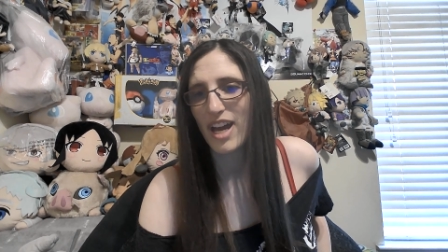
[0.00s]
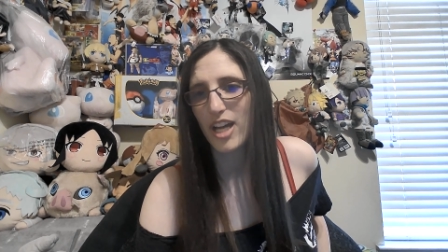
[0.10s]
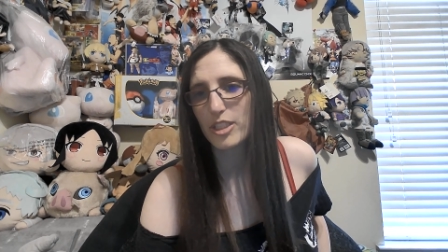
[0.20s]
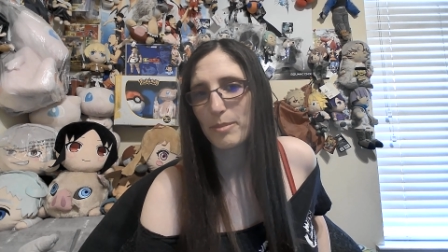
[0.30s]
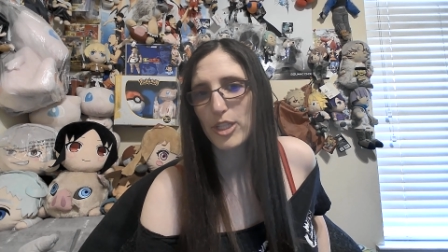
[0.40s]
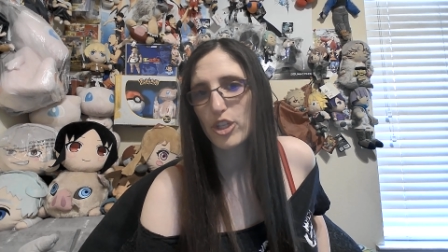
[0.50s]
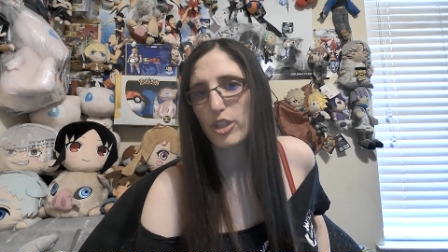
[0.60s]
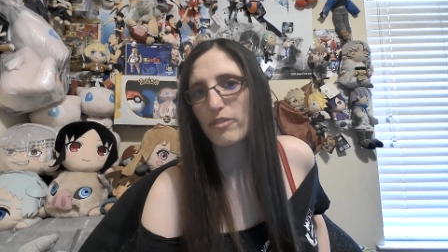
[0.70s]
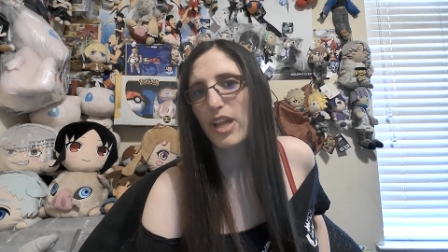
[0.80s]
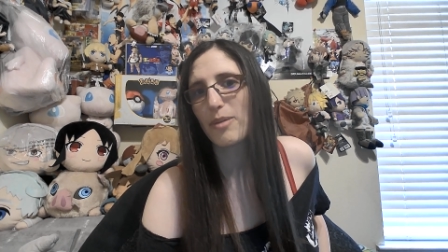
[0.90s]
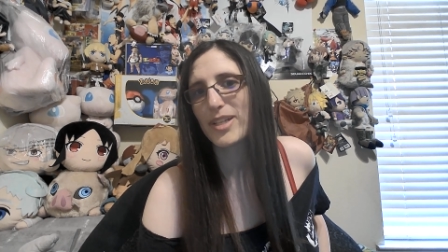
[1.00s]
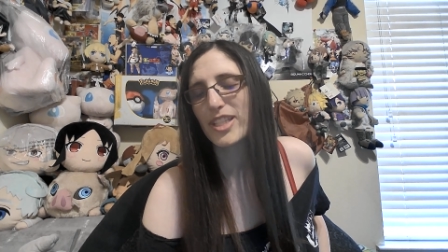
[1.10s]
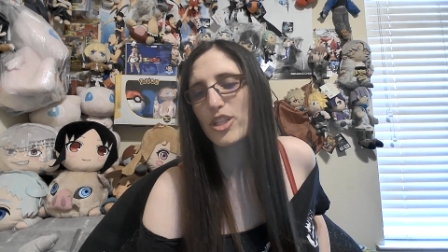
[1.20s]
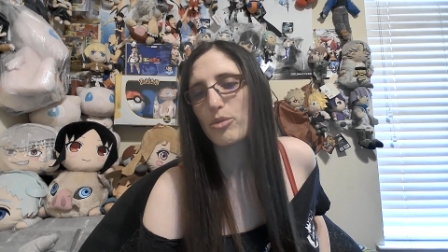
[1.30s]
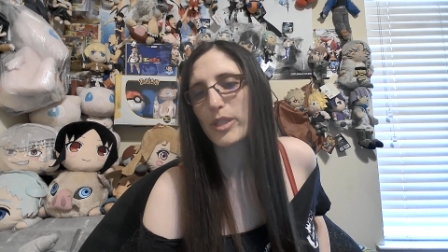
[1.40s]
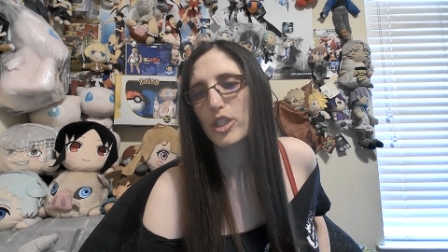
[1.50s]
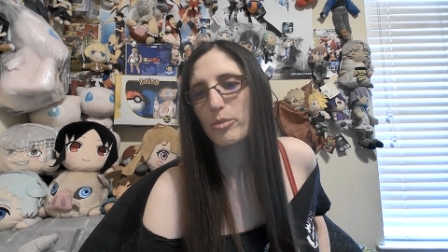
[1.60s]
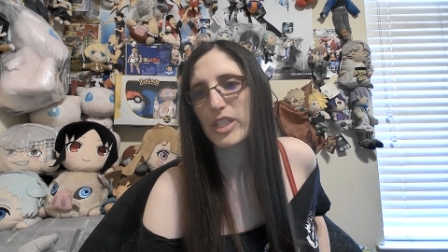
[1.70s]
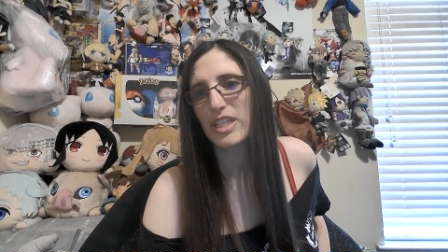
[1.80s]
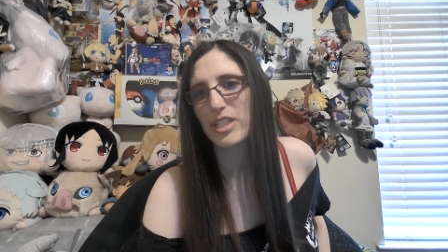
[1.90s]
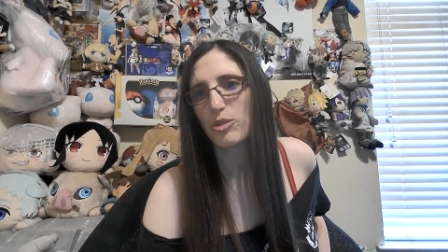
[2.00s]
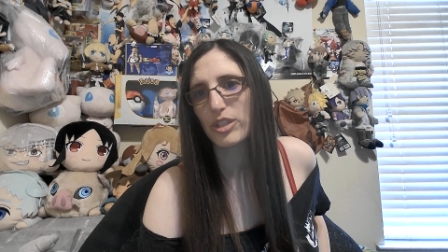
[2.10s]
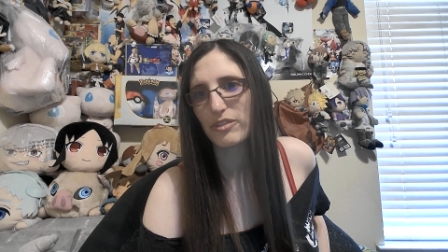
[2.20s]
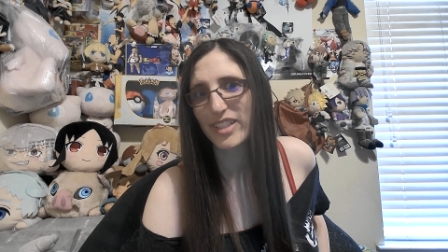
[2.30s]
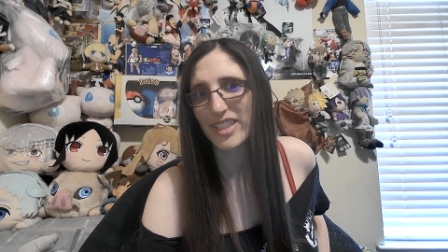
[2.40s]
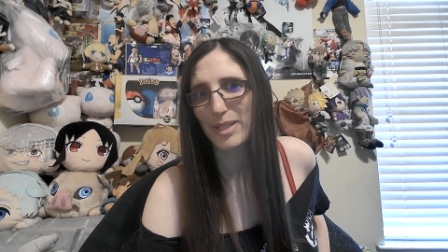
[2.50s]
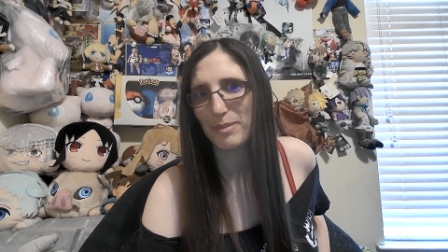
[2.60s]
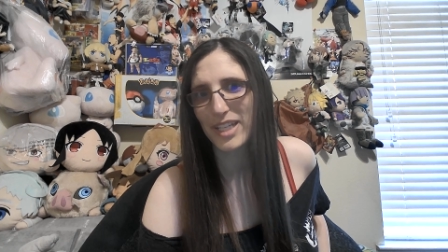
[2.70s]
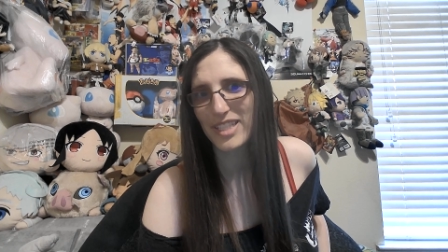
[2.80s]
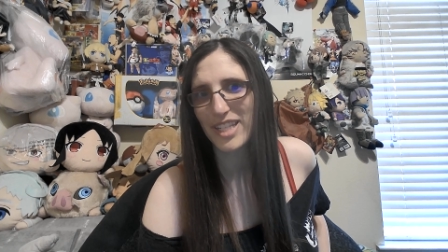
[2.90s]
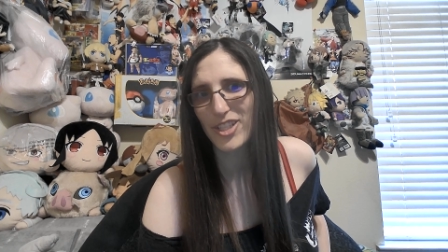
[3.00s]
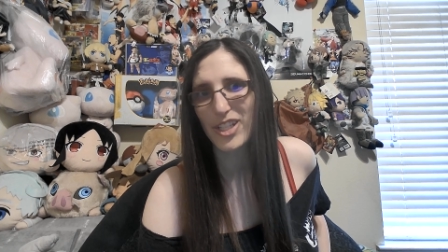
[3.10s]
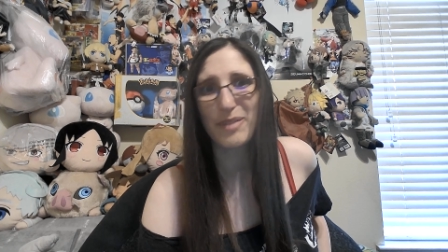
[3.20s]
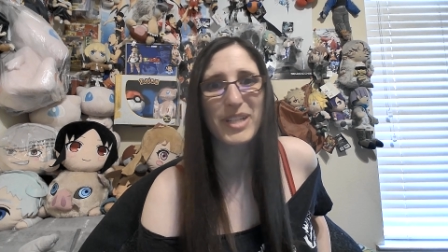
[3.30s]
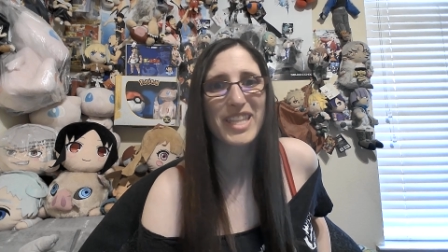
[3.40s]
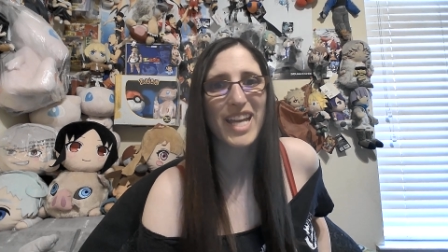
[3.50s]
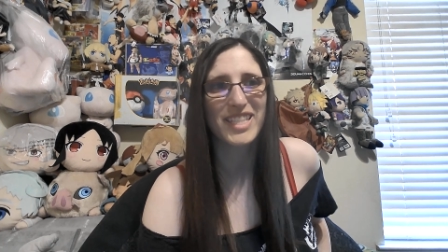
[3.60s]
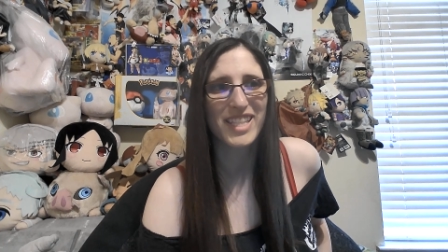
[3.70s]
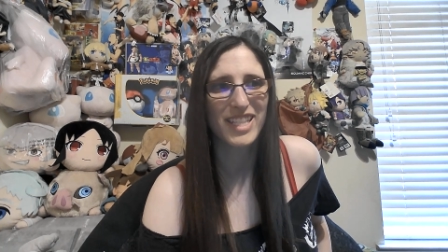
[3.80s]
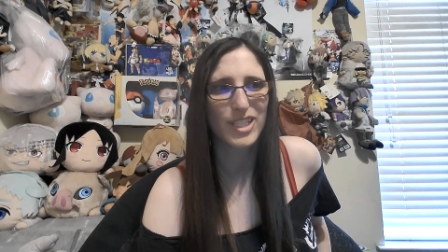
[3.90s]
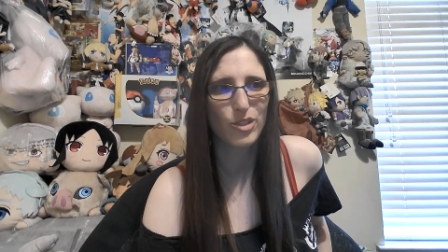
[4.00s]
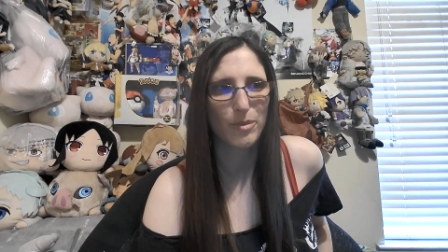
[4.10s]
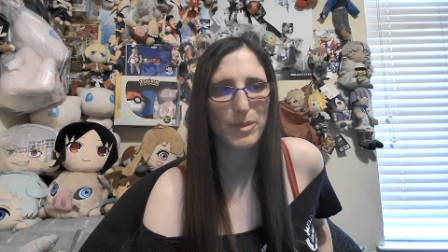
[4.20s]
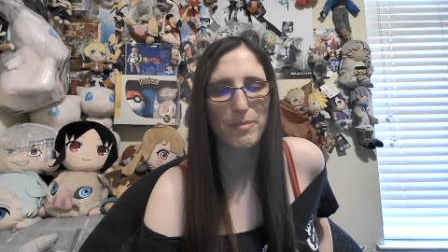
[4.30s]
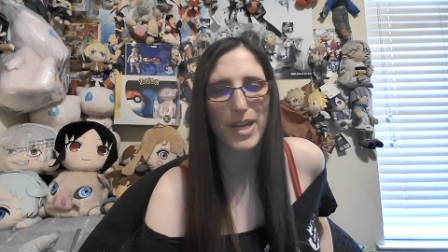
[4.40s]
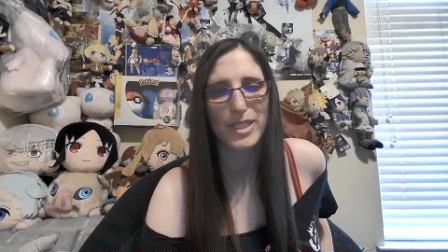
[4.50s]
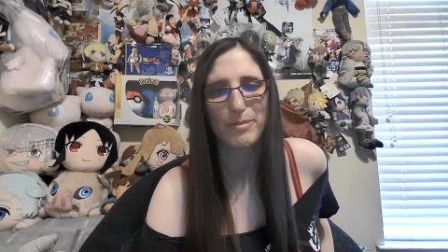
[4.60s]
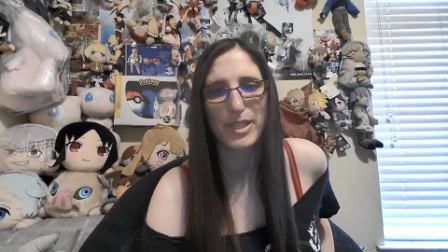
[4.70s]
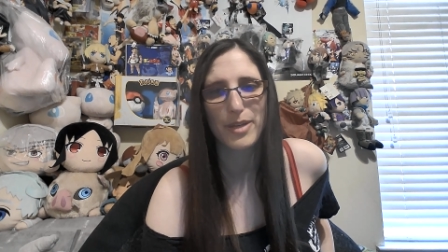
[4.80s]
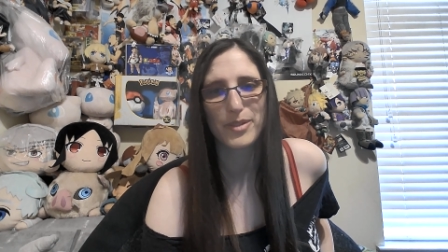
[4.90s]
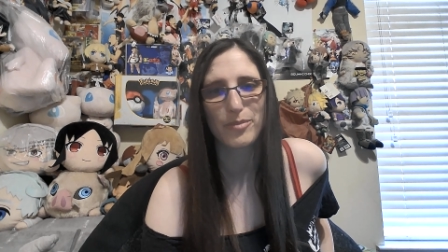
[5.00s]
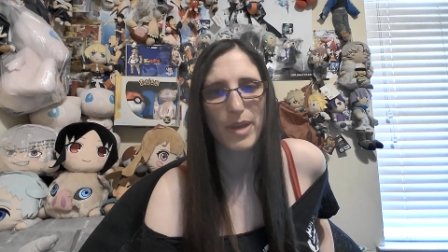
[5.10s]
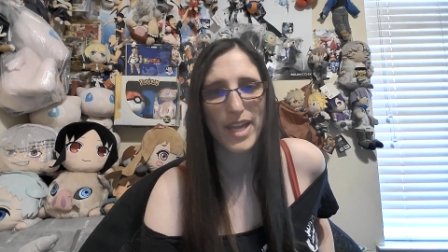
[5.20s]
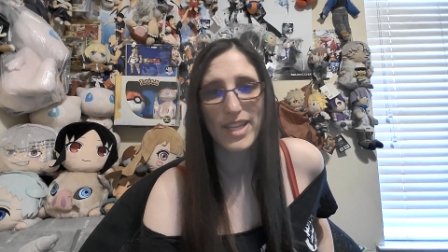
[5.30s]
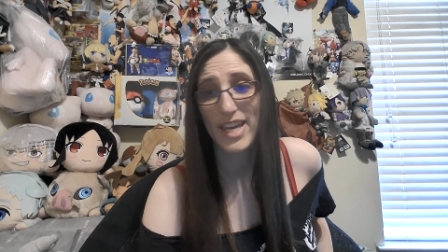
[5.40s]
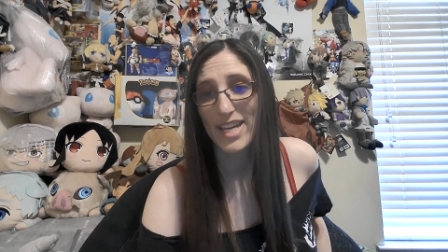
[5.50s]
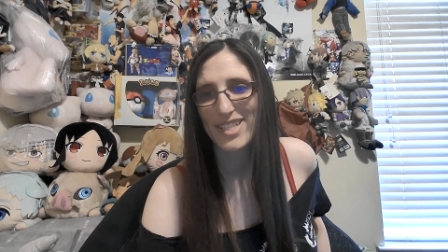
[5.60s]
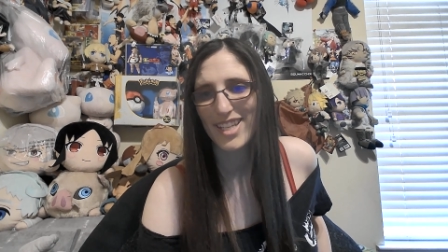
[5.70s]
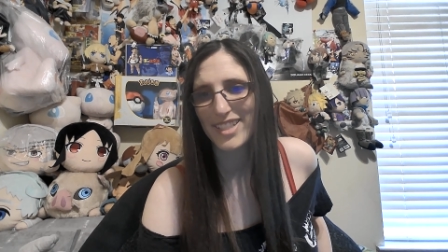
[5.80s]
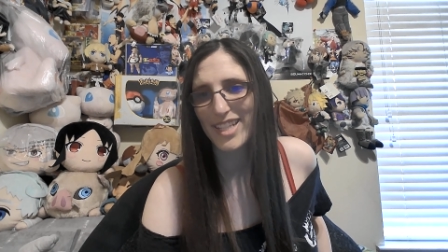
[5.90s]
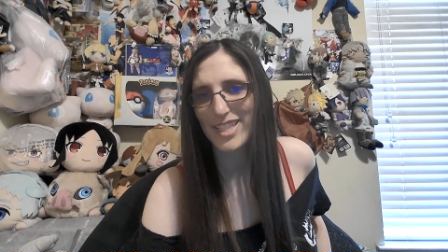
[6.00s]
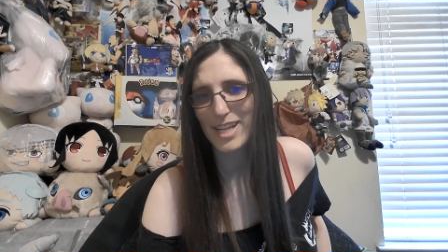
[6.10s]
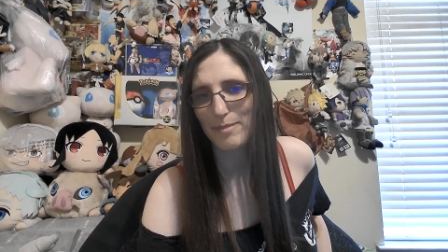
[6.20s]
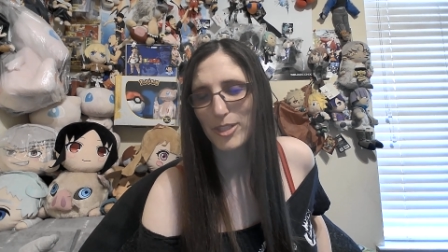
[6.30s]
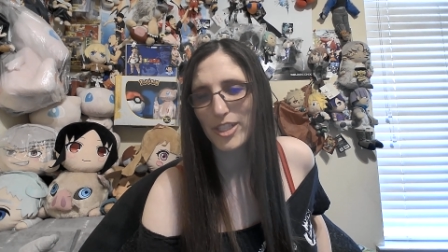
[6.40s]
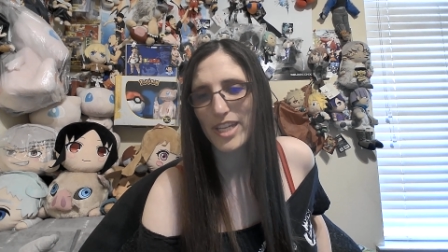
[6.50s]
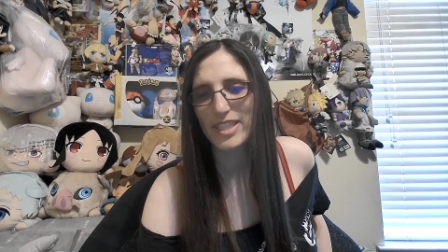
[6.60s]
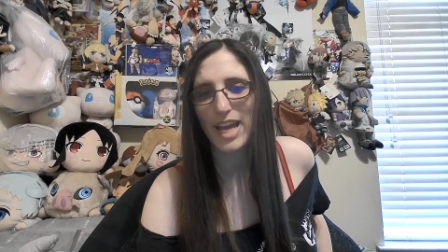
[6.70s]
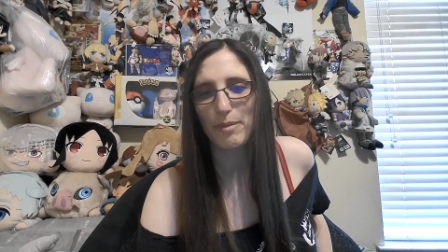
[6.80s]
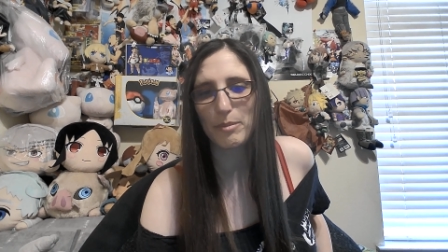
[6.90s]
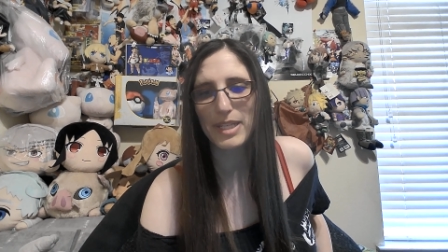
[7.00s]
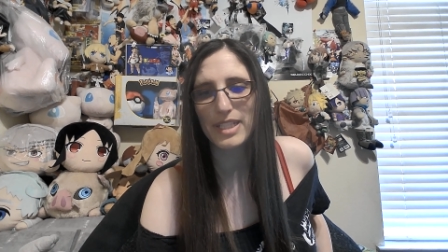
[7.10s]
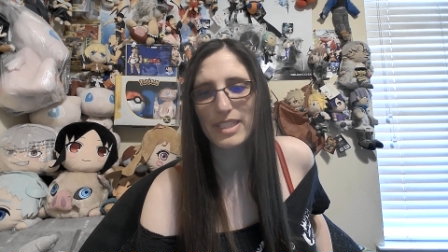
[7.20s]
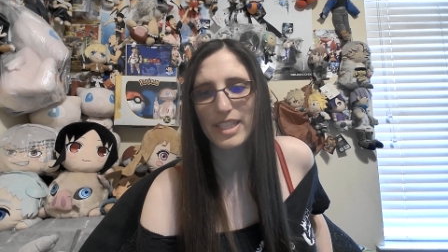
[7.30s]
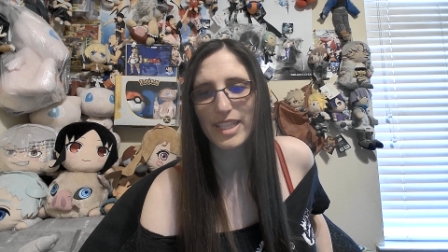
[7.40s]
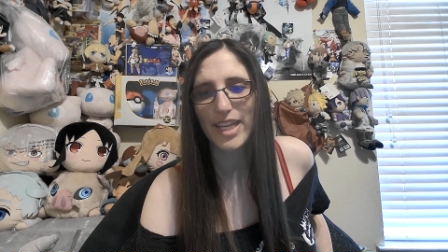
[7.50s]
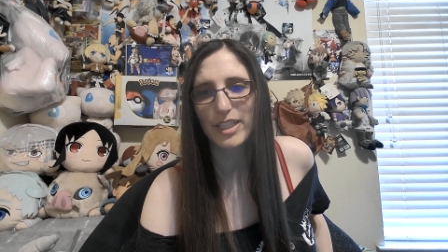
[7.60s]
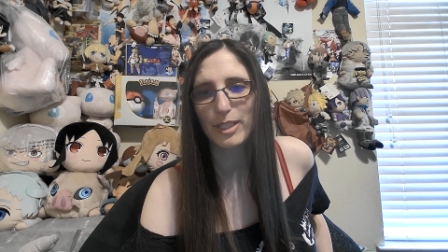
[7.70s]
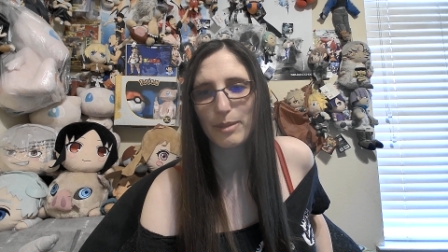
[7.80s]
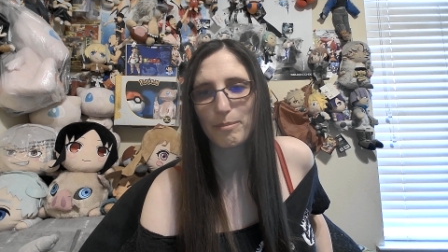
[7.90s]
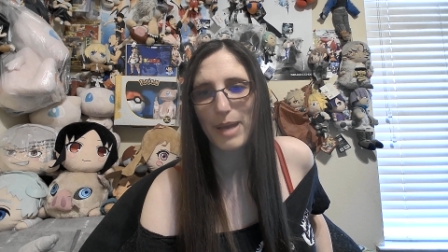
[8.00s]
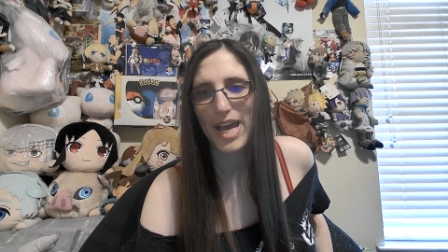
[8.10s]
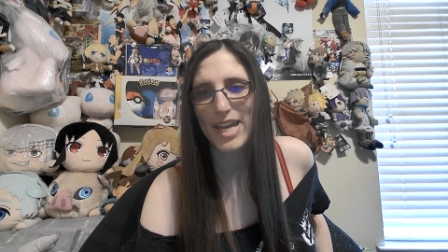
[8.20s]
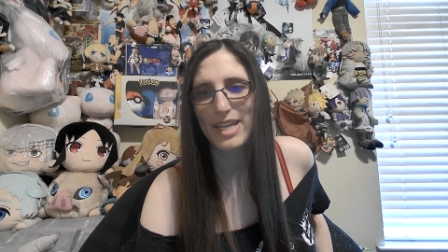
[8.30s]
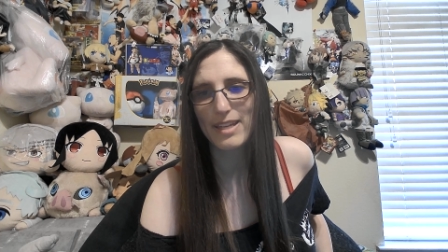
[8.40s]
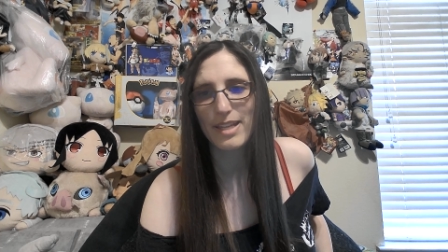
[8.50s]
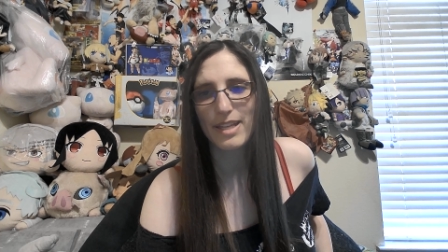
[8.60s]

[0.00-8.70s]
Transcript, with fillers: Also, make sure you follow us on Twitter, Twitch, Discord, friend us on PlayStation Network. That's in the description box below as well. Until next time, Nerdigans, I will be seeing you later. Bye.